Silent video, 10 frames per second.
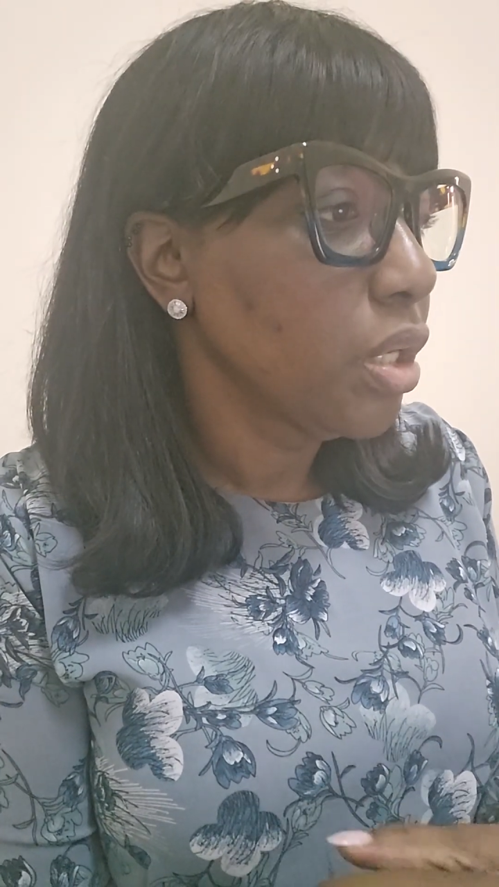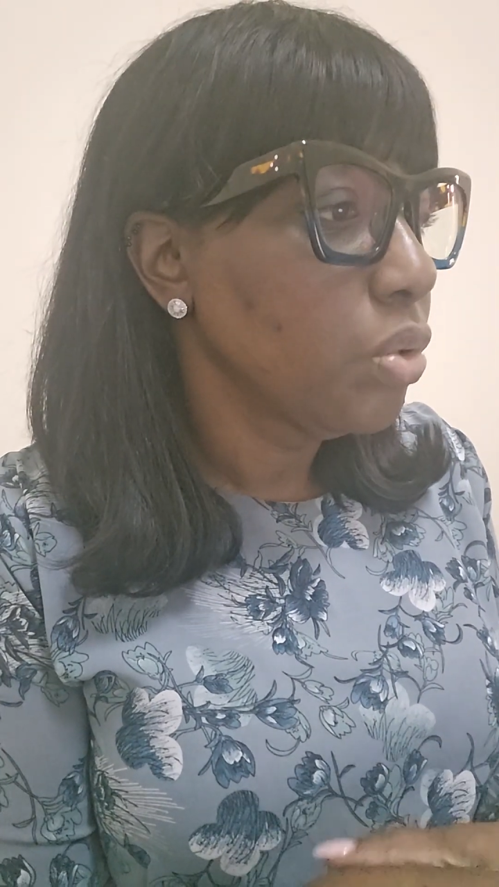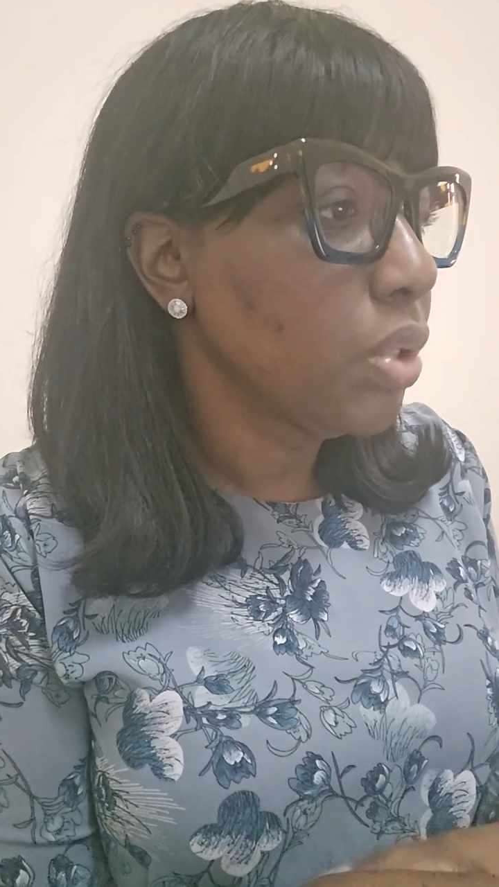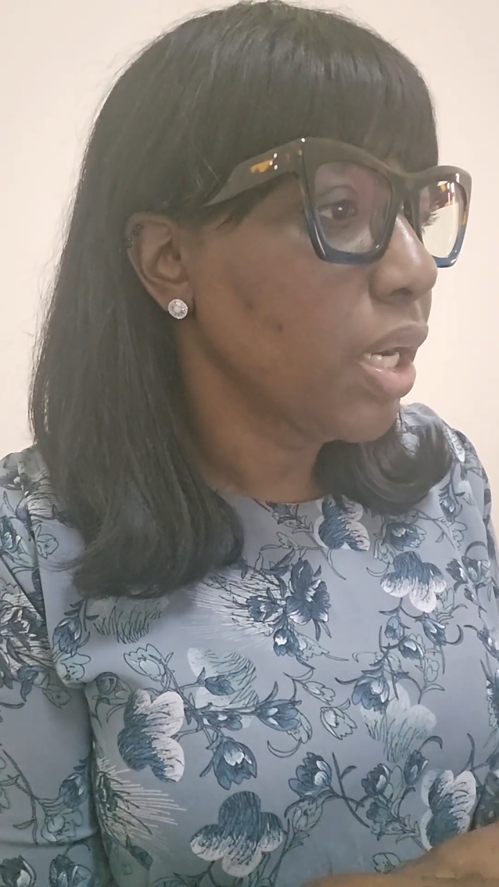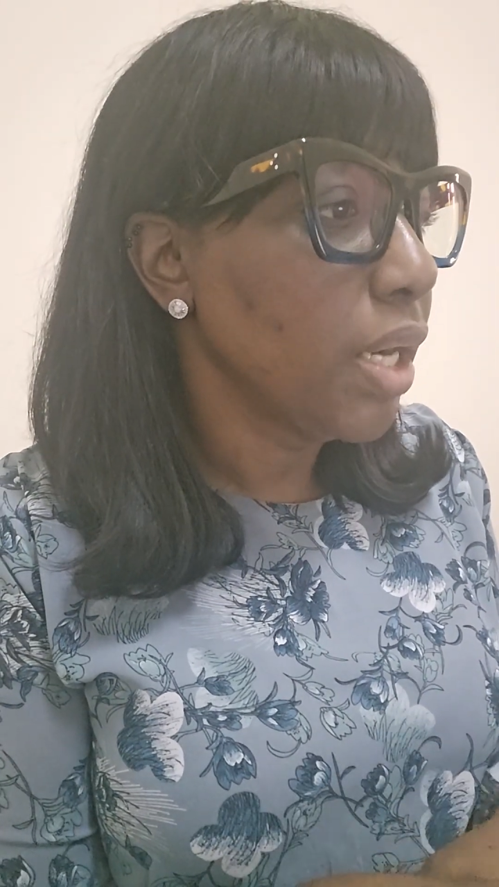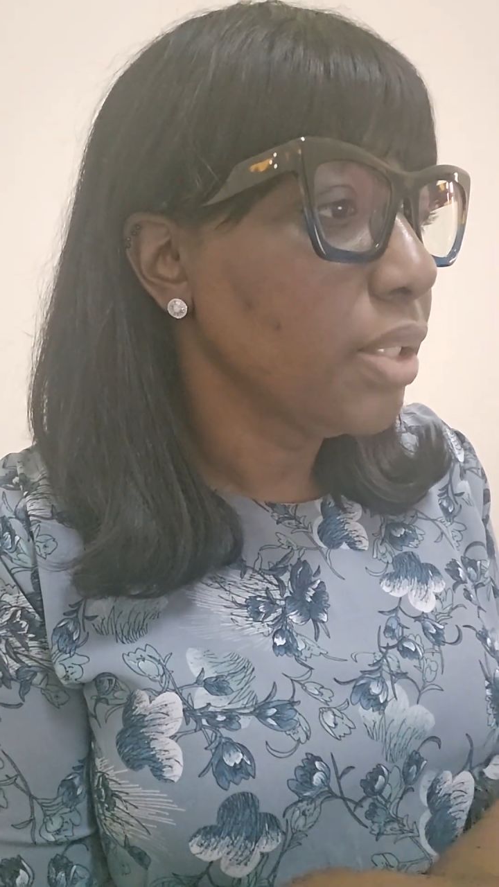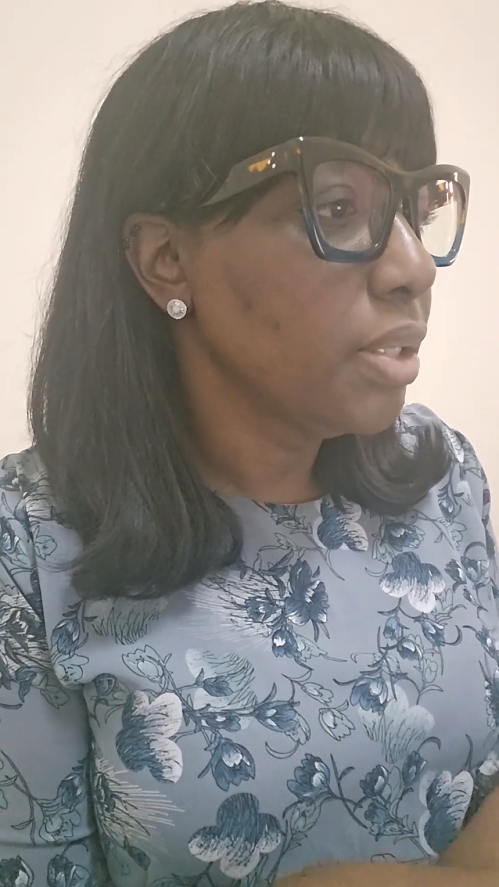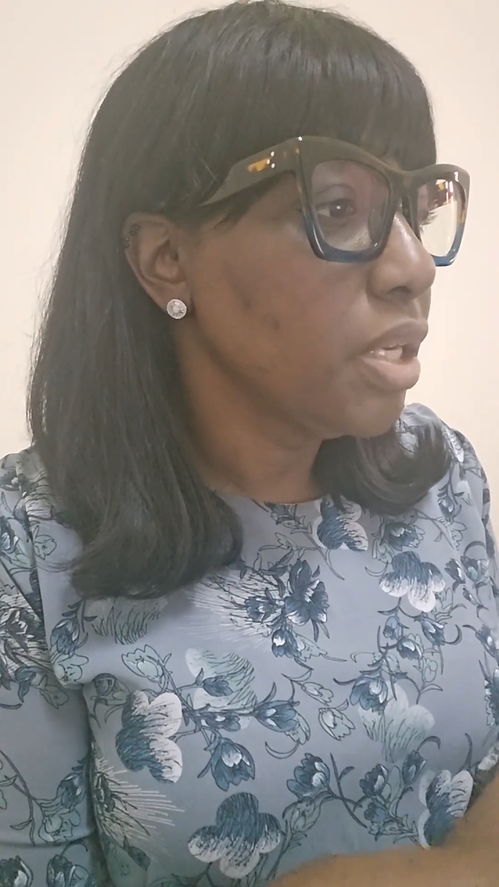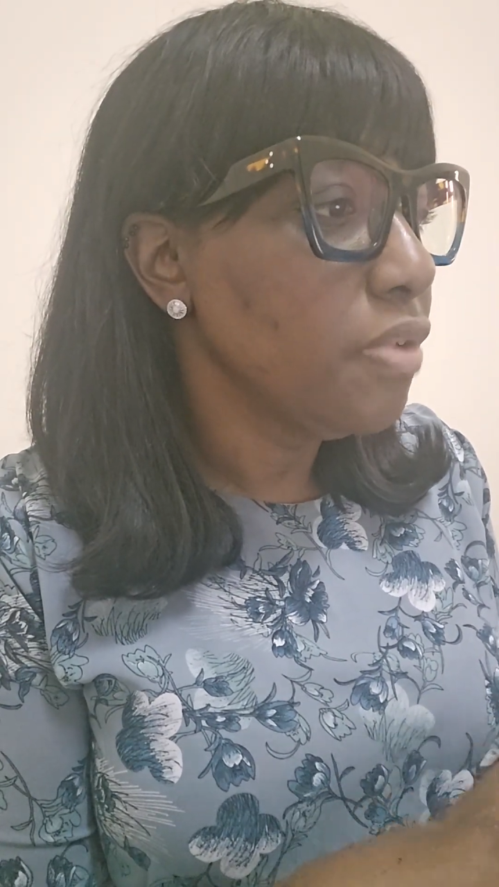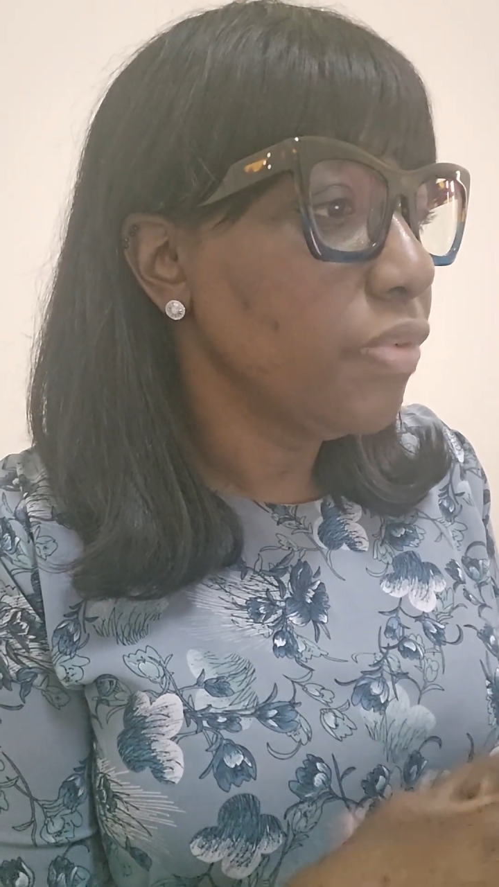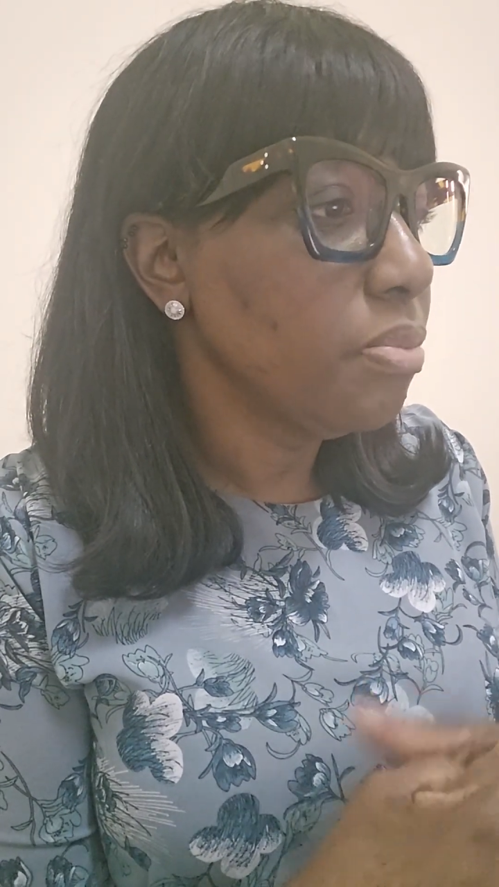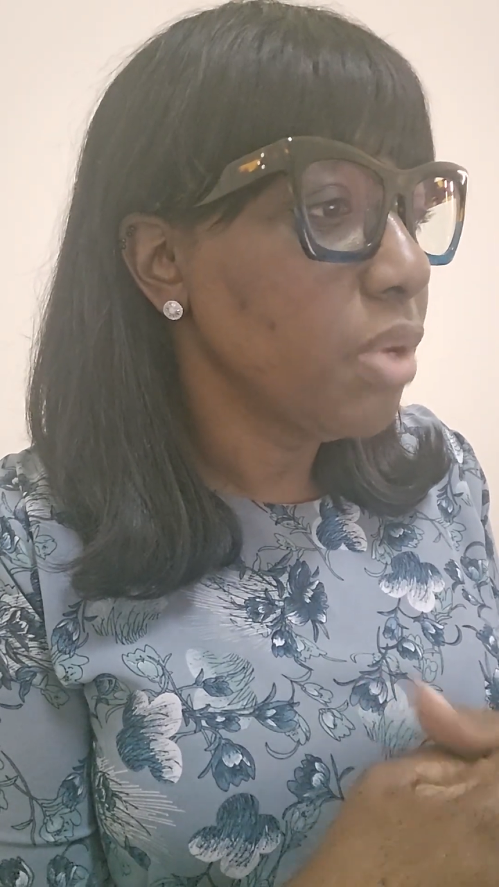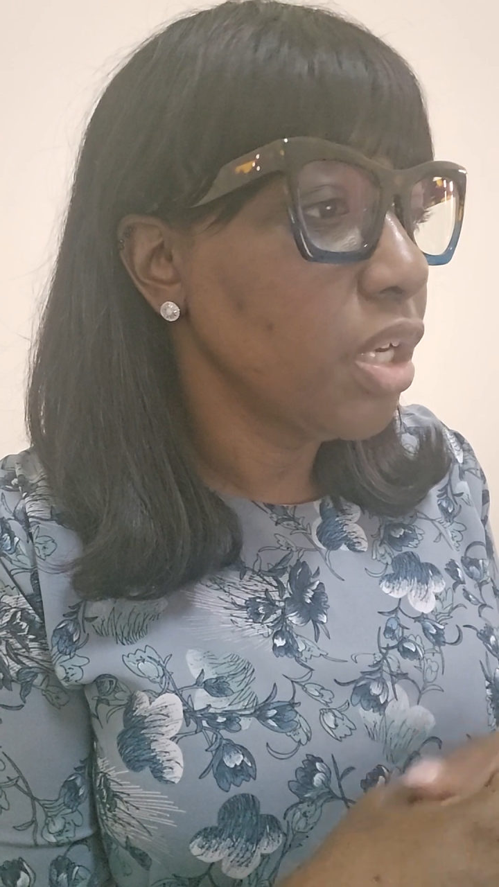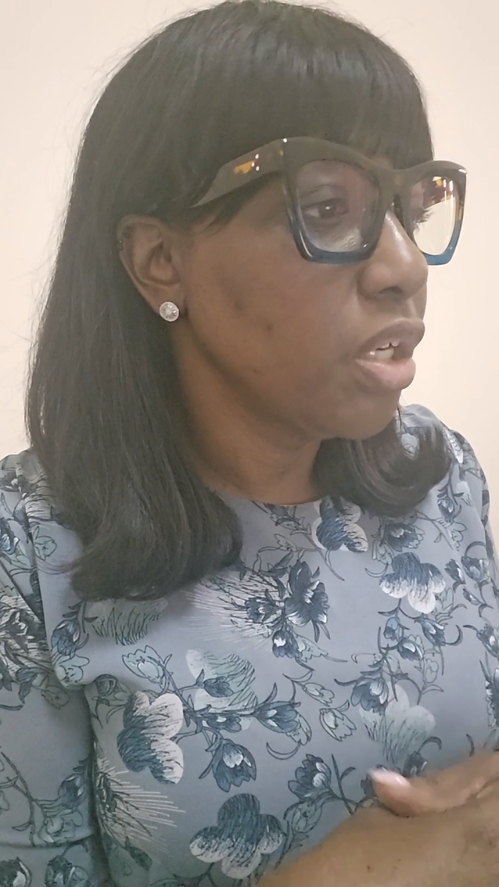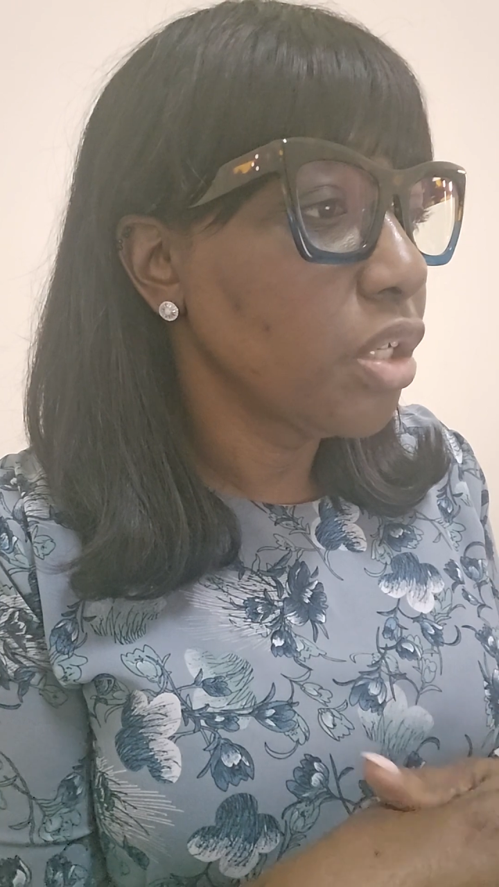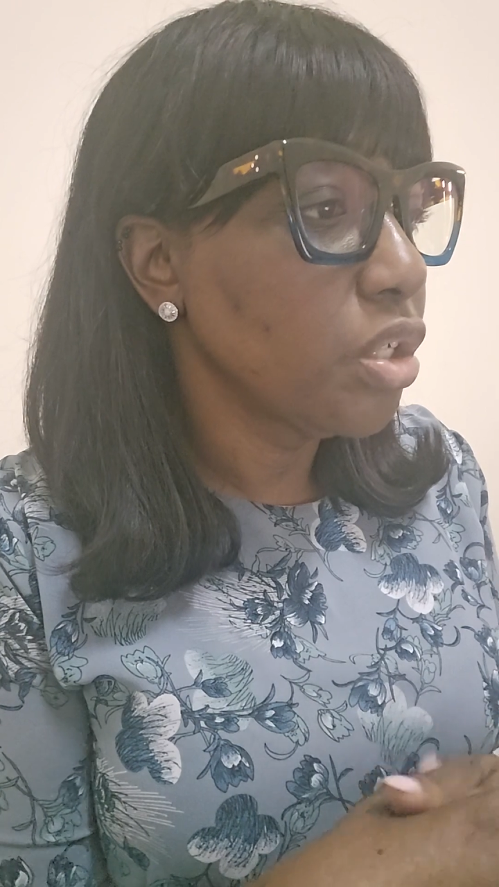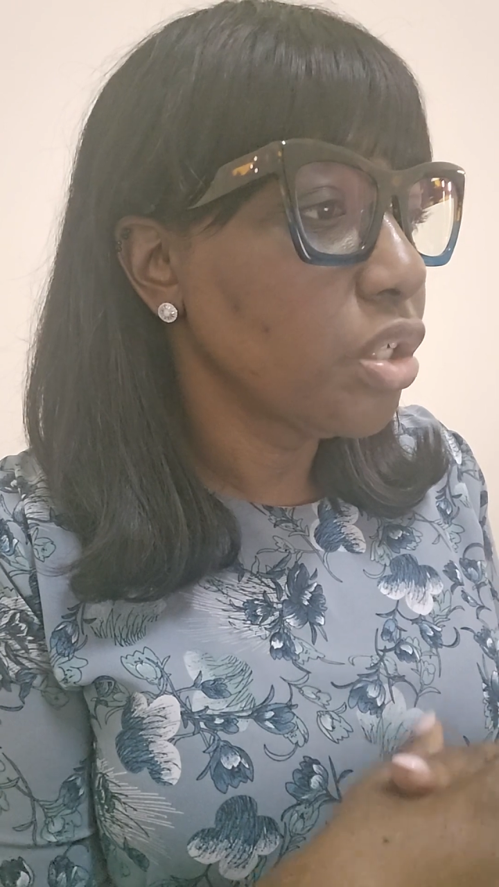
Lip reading: You can even make